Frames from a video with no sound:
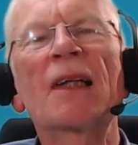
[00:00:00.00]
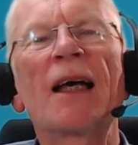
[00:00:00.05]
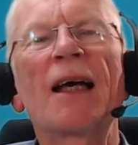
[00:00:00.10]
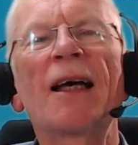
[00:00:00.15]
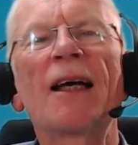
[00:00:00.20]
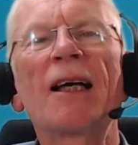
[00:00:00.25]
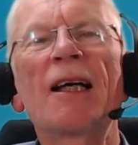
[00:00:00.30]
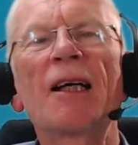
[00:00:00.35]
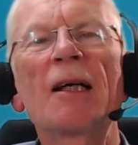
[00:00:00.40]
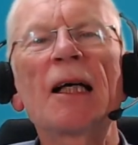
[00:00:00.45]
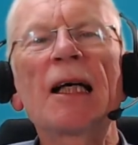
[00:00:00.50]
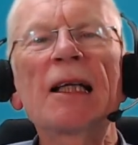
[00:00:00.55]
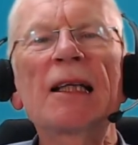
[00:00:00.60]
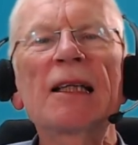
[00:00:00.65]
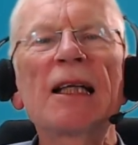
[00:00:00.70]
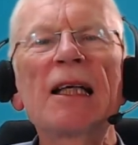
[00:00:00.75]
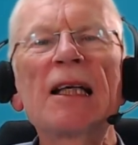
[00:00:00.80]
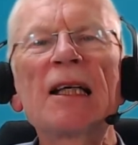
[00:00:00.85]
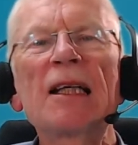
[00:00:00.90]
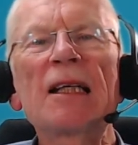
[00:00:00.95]

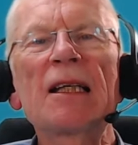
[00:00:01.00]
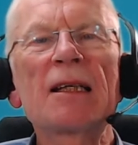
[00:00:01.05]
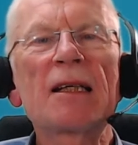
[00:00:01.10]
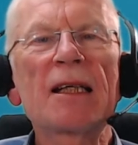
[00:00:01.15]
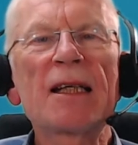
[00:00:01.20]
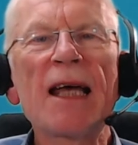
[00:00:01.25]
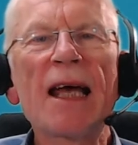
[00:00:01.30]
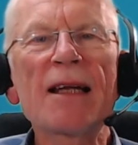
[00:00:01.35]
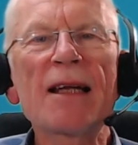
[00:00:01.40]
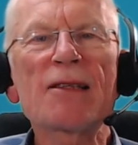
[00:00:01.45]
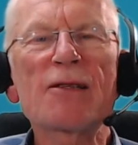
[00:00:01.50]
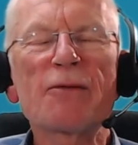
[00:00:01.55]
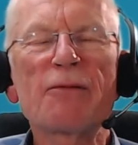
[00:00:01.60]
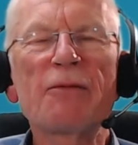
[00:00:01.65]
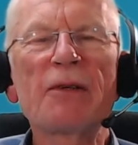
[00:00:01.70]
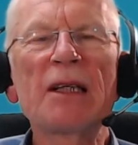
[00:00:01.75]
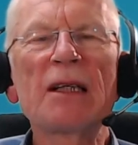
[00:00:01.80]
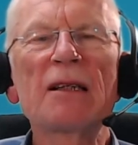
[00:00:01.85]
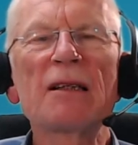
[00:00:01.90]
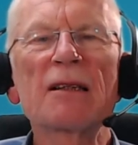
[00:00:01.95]
and they get to
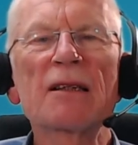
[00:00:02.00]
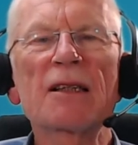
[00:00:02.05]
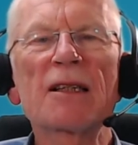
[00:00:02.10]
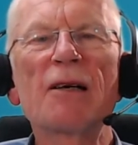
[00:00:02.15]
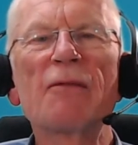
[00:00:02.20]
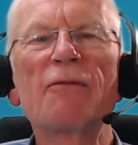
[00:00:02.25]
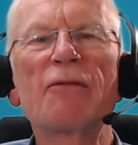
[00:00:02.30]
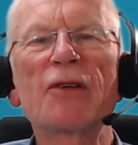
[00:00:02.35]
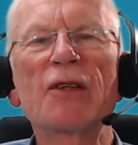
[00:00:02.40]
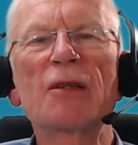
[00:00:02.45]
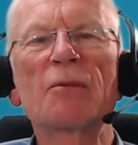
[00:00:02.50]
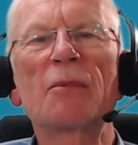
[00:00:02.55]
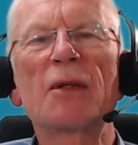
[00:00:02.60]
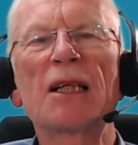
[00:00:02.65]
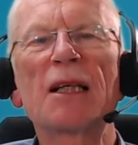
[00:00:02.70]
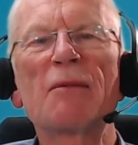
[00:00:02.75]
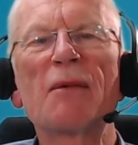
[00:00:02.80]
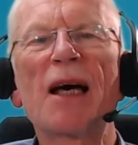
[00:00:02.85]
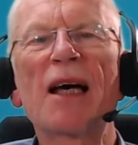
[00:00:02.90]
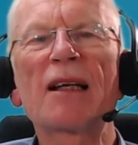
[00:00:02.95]
feel
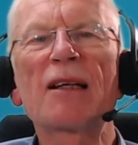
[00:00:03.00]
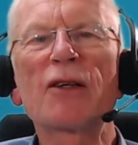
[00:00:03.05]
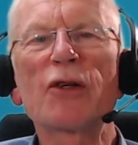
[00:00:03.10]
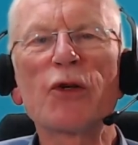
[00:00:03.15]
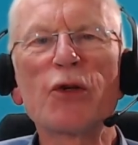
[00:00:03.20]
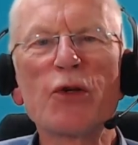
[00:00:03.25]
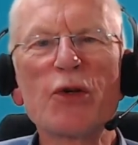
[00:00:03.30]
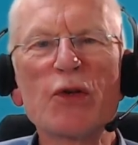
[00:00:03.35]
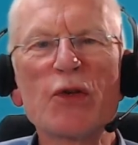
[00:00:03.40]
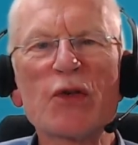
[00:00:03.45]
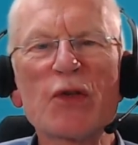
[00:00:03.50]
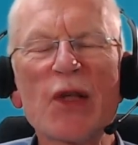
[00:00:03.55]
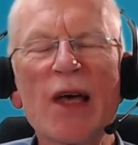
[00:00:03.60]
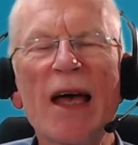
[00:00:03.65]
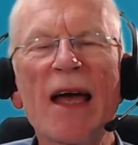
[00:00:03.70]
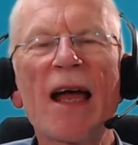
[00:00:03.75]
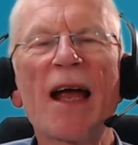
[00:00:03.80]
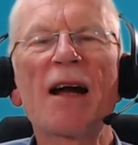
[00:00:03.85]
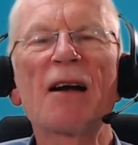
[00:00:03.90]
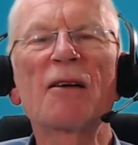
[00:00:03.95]
comfortable about who's
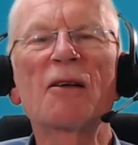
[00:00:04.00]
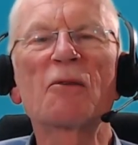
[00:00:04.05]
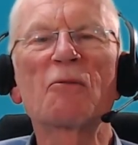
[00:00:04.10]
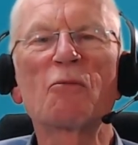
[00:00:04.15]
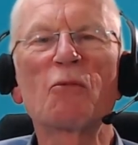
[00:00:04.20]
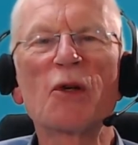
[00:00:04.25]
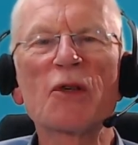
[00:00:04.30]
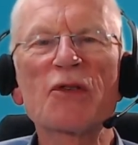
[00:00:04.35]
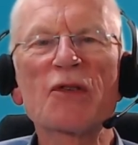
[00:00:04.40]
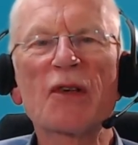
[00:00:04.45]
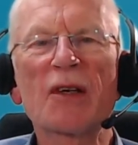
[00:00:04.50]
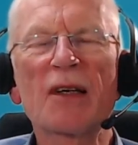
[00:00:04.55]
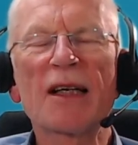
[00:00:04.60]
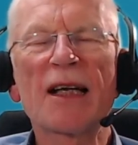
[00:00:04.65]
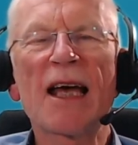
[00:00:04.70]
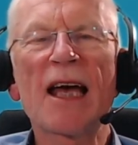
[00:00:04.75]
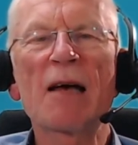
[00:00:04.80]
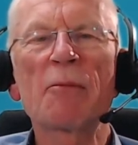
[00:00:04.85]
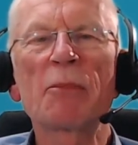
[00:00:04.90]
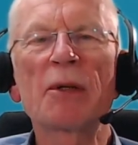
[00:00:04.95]
there and what's going to
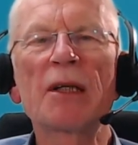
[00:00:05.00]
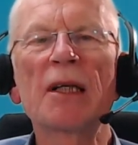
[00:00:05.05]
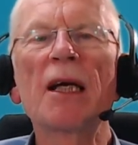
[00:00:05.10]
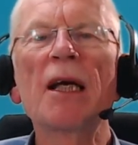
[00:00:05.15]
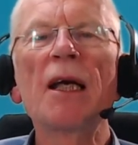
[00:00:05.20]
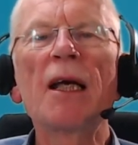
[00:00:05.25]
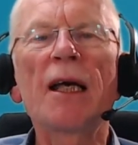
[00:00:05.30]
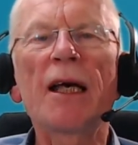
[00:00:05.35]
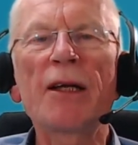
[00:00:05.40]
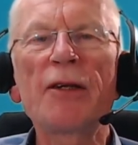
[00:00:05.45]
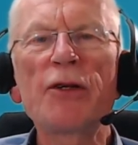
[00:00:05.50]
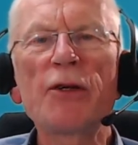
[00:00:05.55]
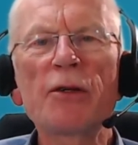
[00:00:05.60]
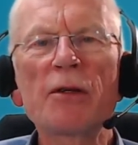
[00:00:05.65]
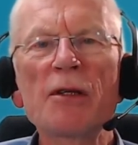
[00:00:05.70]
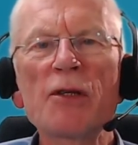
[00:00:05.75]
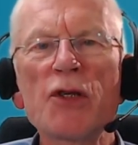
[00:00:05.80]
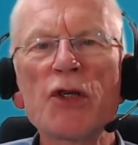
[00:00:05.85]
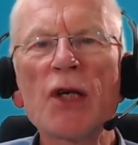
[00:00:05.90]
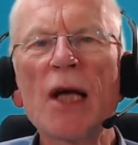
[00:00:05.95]
happen, and you
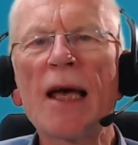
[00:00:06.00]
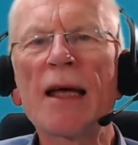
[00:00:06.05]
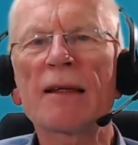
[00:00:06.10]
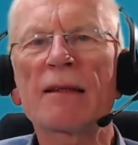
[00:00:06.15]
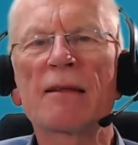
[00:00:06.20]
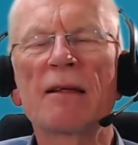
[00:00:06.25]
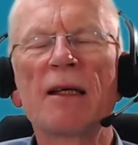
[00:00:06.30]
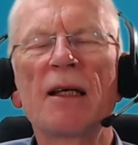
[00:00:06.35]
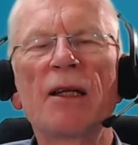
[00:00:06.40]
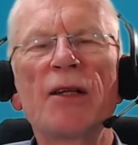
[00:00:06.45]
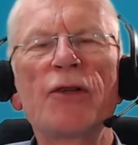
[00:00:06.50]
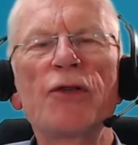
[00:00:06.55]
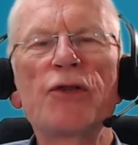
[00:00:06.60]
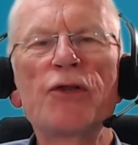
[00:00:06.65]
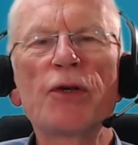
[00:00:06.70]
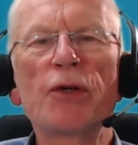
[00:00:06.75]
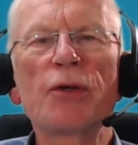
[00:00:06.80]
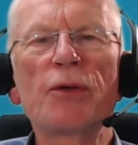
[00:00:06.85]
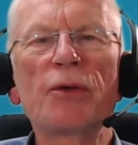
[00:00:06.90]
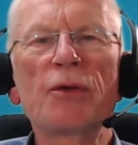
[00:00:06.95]
can chat
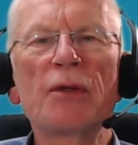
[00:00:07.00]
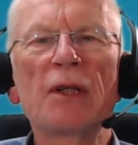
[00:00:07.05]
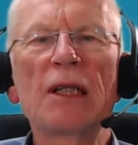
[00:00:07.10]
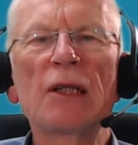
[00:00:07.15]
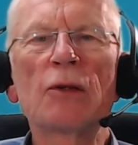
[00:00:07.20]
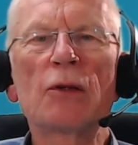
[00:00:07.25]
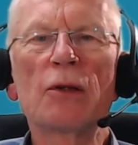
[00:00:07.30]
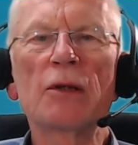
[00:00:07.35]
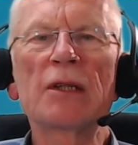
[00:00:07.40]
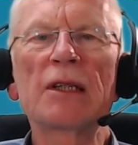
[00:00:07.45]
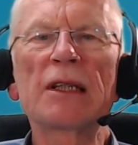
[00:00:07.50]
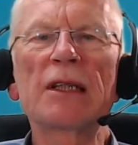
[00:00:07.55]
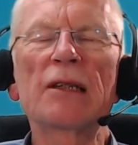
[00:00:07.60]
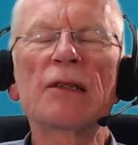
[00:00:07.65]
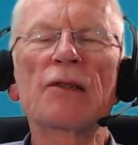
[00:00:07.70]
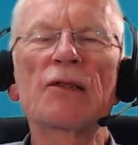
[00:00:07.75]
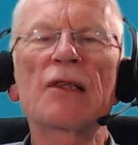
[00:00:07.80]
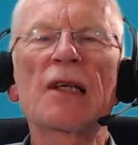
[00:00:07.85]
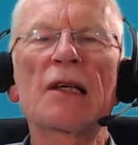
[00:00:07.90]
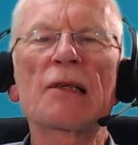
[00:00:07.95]
to the
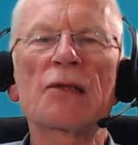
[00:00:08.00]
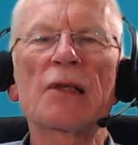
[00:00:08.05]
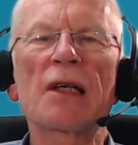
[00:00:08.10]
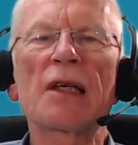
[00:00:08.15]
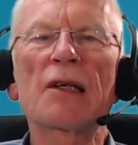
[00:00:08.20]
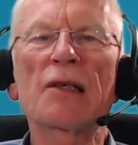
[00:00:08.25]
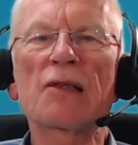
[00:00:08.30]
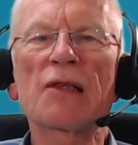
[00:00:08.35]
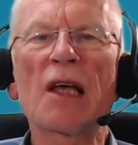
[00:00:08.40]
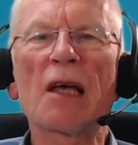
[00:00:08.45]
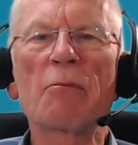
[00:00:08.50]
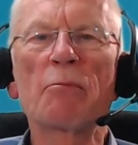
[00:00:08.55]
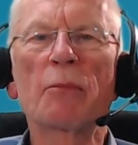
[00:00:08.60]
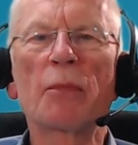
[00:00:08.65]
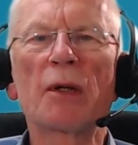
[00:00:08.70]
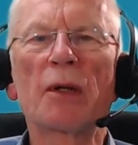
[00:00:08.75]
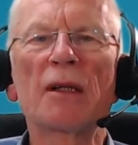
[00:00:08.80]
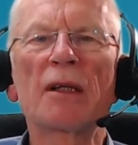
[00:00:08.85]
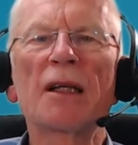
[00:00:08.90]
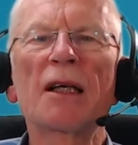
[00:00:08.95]
audience as they
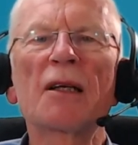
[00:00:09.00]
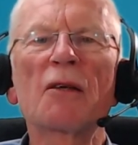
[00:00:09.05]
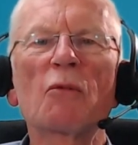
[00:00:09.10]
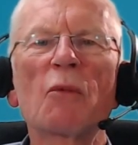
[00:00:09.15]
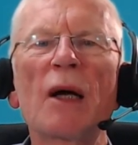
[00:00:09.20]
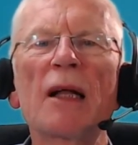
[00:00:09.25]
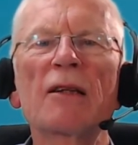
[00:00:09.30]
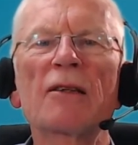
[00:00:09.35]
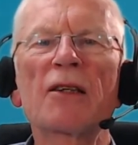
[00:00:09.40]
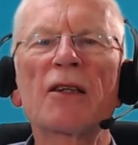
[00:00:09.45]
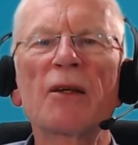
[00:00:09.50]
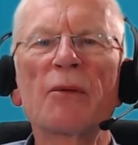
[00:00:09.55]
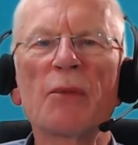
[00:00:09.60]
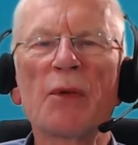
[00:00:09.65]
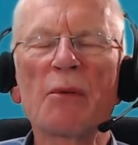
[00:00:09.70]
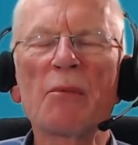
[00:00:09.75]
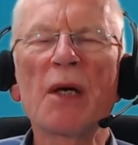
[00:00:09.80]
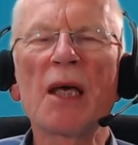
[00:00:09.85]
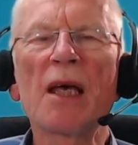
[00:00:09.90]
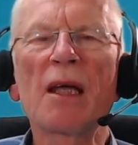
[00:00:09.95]
assemble and welcome
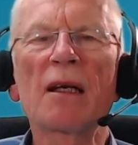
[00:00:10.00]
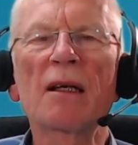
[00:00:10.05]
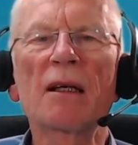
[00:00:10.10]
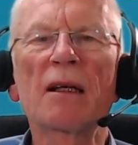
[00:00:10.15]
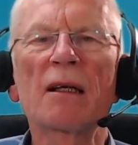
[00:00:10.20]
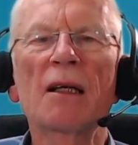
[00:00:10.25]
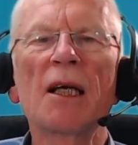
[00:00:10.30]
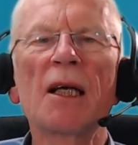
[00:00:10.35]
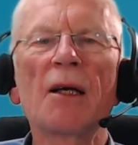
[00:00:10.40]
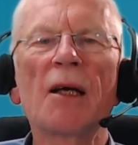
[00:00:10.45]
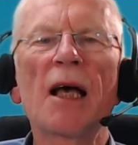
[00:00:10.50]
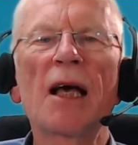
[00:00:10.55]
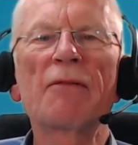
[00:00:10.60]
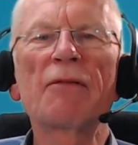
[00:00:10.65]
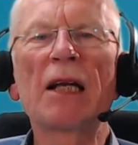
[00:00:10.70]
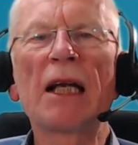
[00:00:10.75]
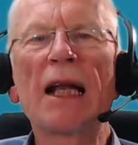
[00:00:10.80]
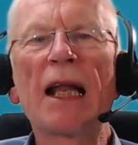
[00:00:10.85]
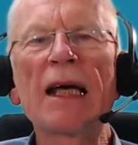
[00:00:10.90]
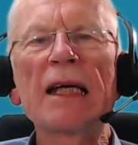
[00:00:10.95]
them in and have
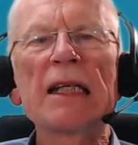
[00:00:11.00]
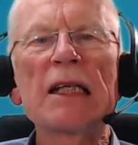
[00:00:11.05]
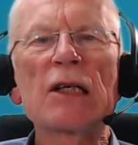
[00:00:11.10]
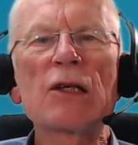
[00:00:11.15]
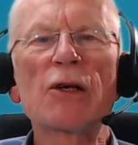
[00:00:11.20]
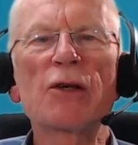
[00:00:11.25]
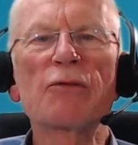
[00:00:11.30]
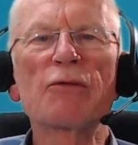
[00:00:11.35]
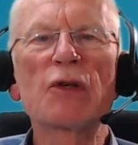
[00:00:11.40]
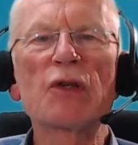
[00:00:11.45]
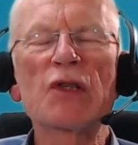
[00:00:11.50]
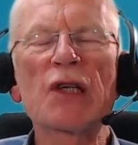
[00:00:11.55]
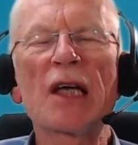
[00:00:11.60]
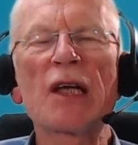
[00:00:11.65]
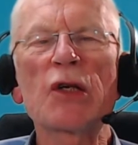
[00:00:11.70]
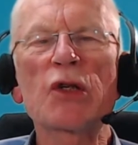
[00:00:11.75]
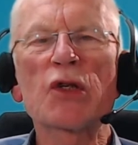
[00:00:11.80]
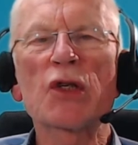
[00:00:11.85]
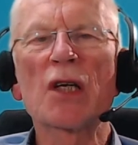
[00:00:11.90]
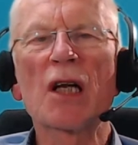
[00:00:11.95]
a light
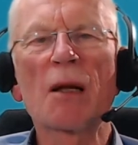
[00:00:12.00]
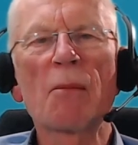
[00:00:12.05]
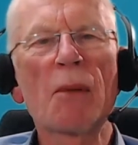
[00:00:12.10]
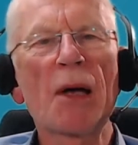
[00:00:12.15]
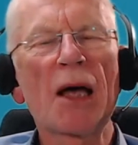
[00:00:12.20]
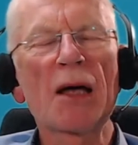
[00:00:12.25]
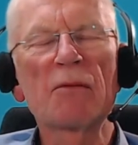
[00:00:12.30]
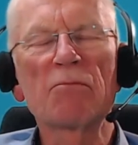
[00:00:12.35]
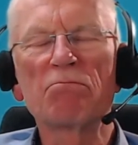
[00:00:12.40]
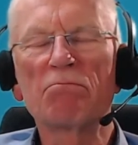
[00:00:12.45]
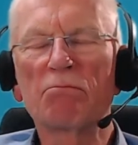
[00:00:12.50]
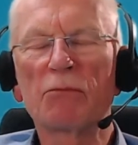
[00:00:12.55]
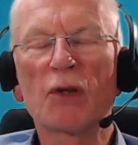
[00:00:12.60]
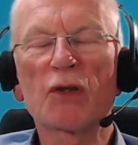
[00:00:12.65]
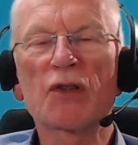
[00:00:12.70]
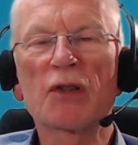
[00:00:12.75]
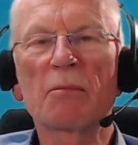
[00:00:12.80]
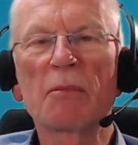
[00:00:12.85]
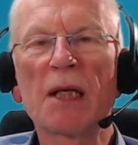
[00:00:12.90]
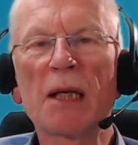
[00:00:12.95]
conversation
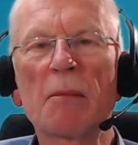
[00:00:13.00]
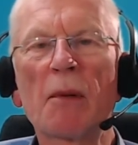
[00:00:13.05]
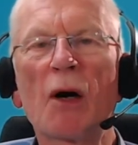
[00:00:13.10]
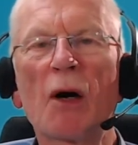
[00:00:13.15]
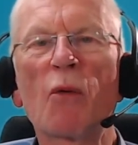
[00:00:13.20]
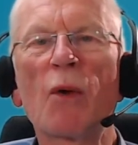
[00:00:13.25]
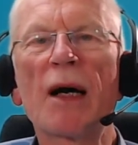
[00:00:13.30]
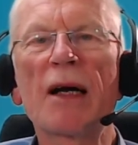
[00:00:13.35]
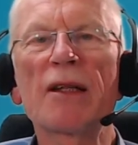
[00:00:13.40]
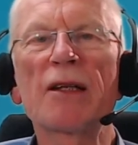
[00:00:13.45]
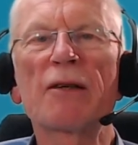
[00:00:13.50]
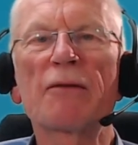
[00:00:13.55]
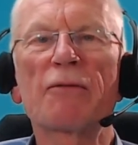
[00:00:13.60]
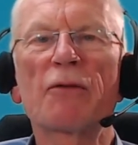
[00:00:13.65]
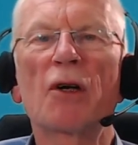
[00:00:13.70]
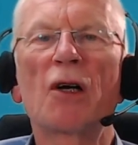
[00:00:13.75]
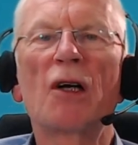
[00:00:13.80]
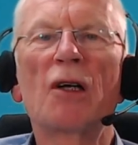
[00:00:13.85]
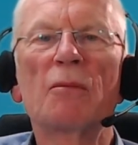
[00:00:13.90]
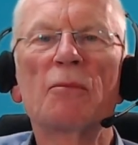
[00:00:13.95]
possibly about where they're
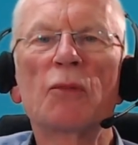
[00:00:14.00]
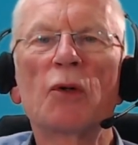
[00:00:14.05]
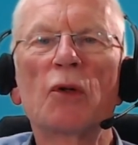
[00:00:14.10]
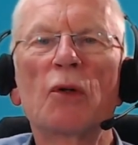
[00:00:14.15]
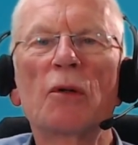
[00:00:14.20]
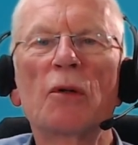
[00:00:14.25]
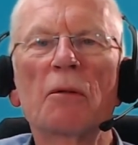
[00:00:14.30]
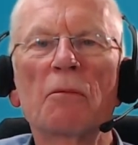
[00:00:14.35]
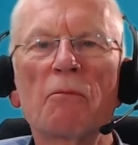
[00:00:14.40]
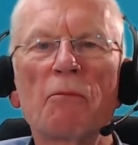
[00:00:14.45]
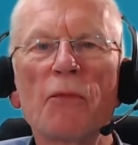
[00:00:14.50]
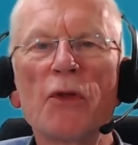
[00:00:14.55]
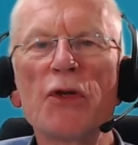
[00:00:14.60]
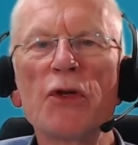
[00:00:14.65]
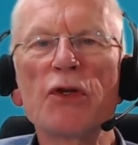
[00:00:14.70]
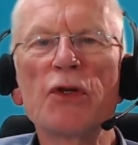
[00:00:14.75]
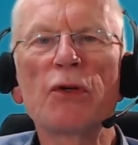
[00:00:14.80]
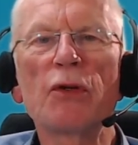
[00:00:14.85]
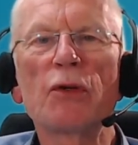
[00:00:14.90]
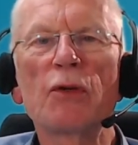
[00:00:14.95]
from, or the
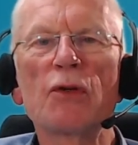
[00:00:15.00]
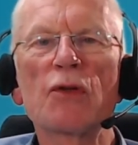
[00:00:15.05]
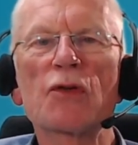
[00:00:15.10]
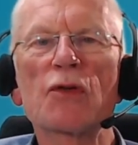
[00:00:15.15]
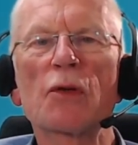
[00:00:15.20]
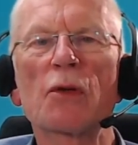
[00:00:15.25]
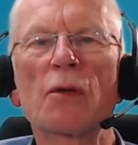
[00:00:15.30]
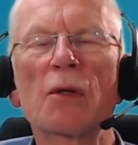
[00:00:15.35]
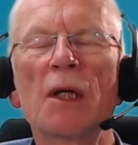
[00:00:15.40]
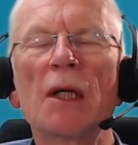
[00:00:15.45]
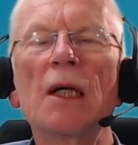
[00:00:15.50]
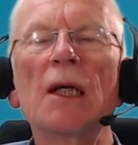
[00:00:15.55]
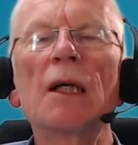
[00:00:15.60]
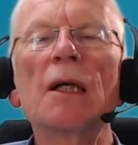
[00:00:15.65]
news, or